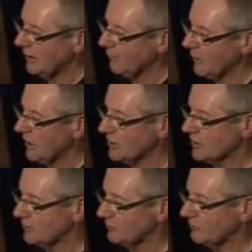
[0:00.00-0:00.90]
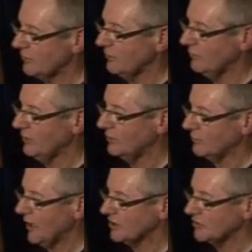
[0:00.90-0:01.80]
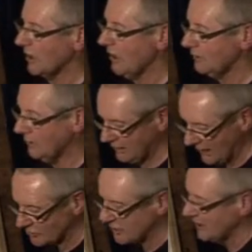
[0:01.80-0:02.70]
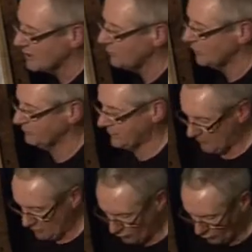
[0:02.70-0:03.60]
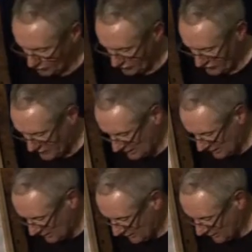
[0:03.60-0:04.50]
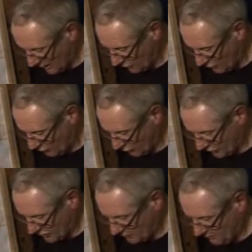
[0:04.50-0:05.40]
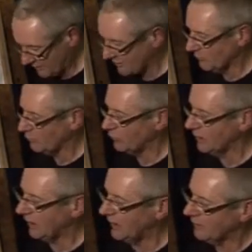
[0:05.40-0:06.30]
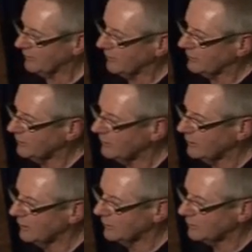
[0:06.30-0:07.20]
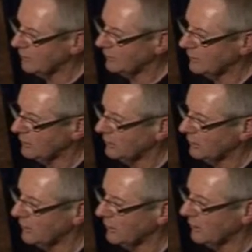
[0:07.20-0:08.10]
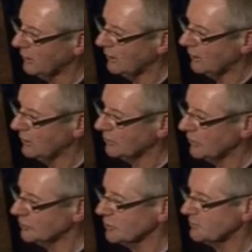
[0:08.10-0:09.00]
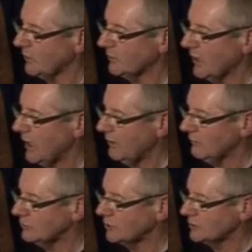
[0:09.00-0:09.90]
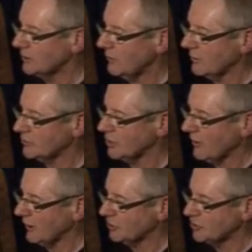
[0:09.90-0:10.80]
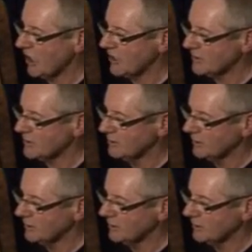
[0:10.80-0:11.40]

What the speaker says: then breaks that shadow. Oh, actually, let's put it coming towards us. Coming towards us is better than walking in, I think. So just by there, just showing her chest.